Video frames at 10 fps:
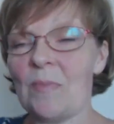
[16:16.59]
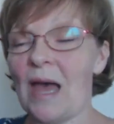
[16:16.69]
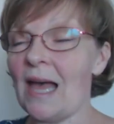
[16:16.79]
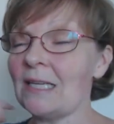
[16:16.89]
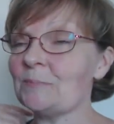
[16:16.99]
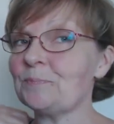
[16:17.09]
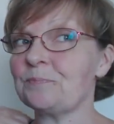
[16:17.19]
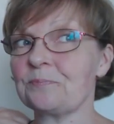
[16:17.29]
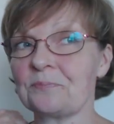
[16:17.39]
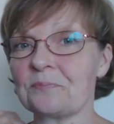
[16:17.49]
the back.
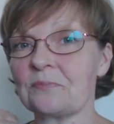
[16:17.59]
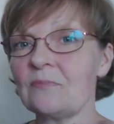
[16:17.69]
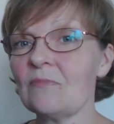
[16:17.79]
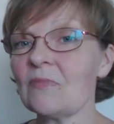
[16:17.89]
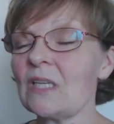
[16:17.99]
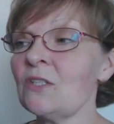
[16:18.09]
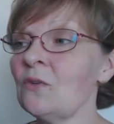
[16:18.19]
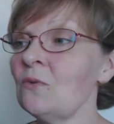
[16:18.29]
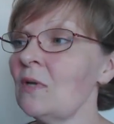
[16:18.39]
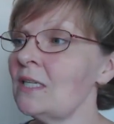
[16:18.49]

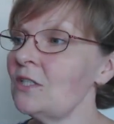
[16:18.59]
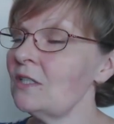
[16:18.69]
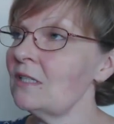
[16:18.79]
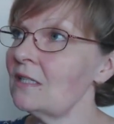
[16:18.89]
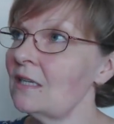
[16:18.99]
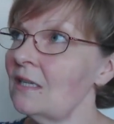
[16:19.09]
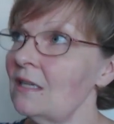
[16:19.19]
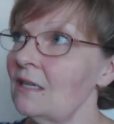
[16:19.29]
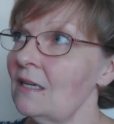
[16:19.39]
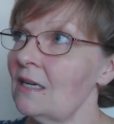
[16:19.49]
So I just
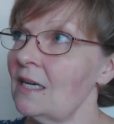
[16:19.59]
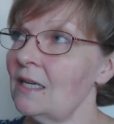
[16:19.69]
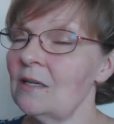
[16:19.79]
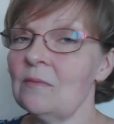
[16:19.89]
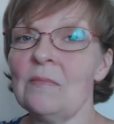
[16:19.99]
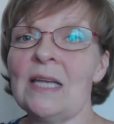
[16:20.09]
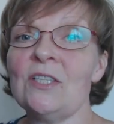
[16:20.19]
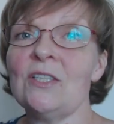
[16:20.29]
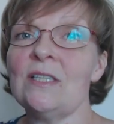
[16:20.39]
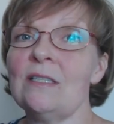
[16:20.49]

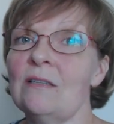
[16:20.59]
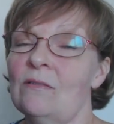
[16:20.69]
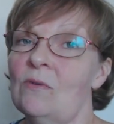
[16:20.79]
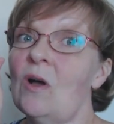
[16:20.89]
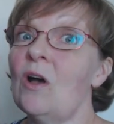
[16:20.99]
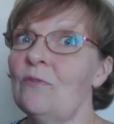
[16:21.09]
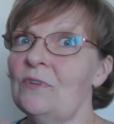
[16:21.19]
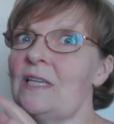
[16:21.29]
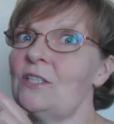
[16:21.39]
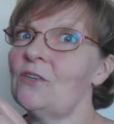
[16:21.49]
measured
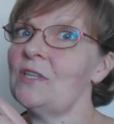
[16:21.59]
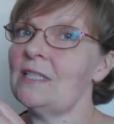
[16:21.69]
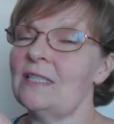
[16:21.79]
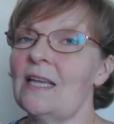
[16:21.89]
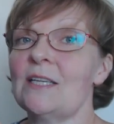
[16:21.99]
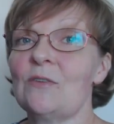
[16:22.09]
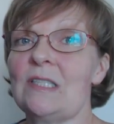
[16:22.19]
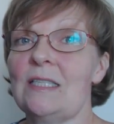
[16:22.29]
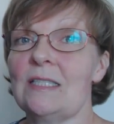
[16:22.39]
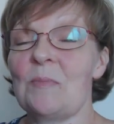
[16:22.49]
half an inch on either side,
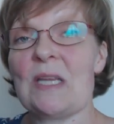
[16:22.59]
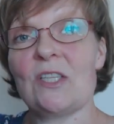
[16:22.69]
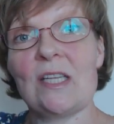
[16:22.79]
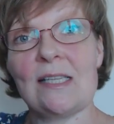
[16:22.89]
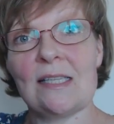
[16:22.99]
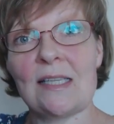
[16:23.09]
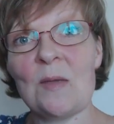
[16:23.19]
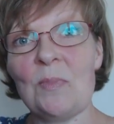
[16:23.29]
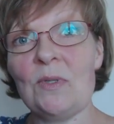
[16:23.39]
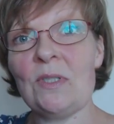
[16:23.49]
obviously because I pinched it, and
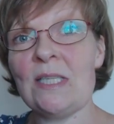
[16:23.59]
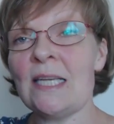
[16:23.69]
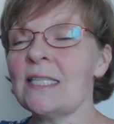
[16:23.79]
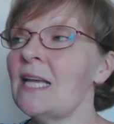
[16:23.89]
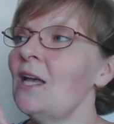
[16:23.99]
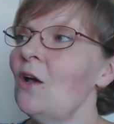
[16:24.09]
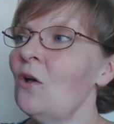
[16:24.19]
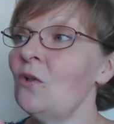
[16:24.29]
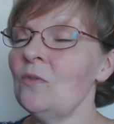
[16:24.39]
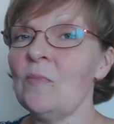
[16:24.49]
stapled it
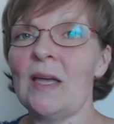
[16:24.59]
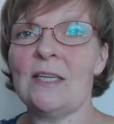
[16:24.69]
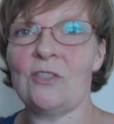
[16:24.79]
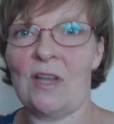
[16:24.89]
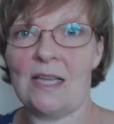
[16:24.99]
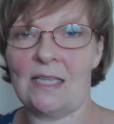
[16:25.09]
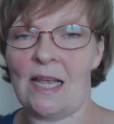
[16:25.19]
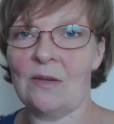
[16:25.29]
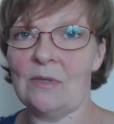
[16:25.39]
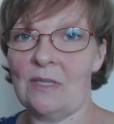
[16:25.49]
on my traced
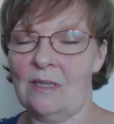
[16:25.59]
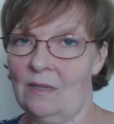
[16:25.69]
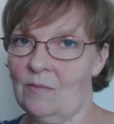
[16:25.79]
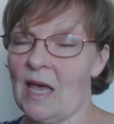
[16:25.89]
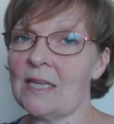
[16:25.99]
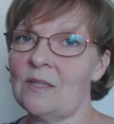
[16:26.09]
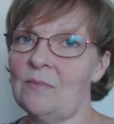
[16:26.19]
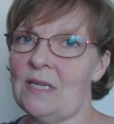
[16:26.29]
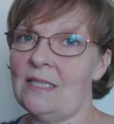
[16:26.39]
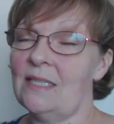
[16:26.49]
out
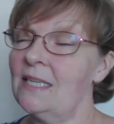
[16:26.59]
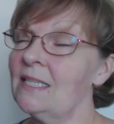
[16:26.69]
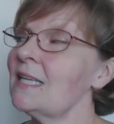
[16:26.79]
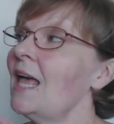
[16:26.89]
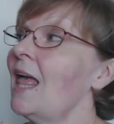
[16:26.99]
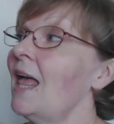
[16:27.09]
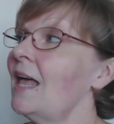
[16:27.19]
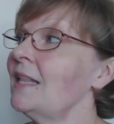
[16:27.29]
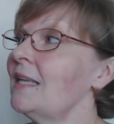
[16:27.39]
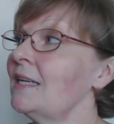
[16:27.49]
pattern pieces.
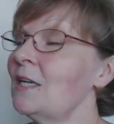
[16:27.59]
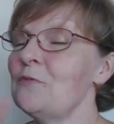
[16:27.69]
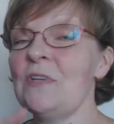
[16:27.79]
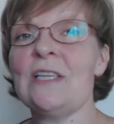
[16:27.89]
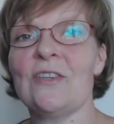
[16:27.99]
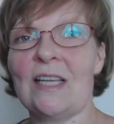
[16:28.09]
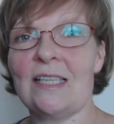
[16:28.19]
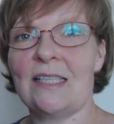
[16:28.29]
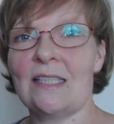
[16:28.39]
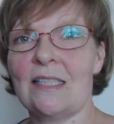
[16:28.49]
And then I
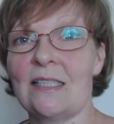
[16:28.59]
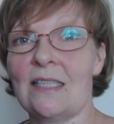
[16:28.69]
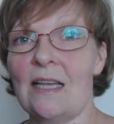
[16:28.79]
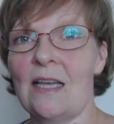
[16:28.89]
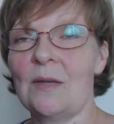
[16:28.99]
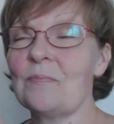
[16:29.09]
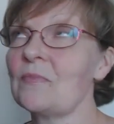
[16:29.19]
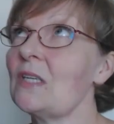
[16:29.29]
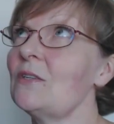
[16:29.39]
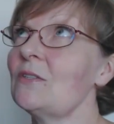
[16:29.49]
retraced, so
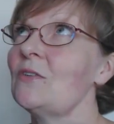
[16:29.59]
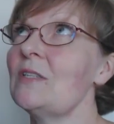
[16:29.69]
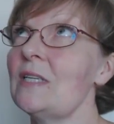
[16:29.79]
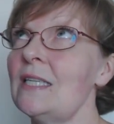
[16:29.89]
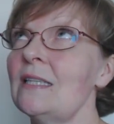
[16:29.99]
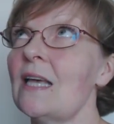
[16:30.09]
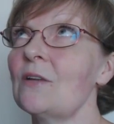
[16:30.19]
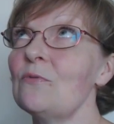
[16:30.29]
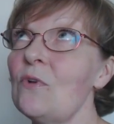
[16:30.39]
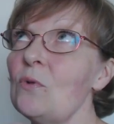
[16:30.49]
I did
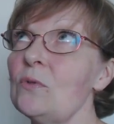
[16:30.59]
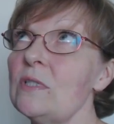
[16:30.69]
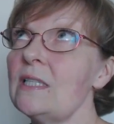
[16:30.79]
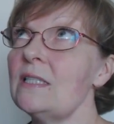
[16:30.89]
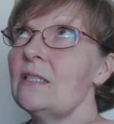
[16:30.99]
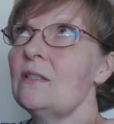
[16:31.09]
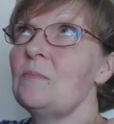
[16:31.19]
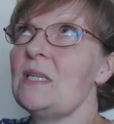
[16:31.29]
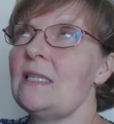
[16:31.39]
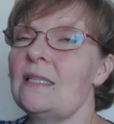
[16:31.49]
that and folded the
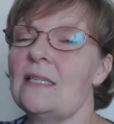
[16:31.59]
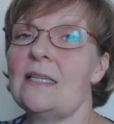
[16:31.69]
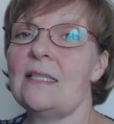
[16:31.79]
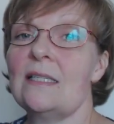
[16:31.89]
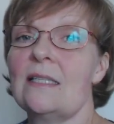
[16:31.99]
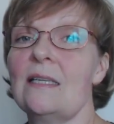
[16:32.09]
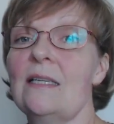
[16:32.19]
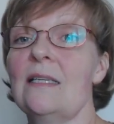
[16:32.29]
pieces